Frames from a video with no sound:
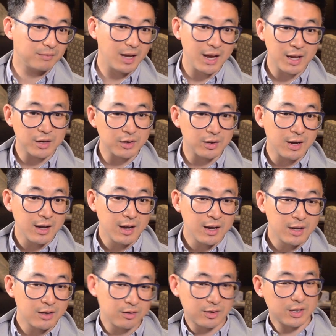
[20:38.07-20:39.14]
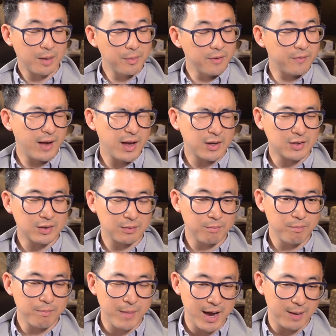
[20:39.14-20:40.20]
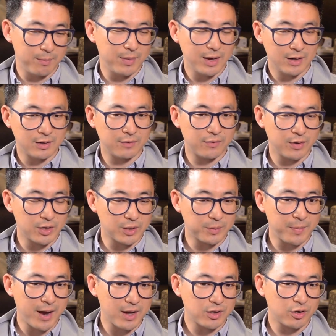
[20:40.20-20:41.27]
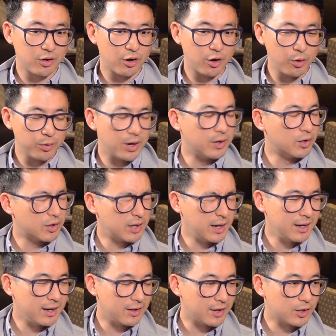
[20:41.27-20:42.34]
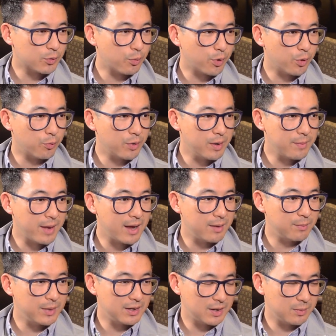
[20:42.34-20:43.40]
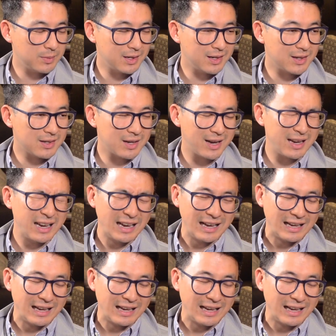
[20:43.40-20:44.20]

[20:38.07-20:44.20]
And some of us might be at different spots in our own understanding of this, where we might be tempted to say,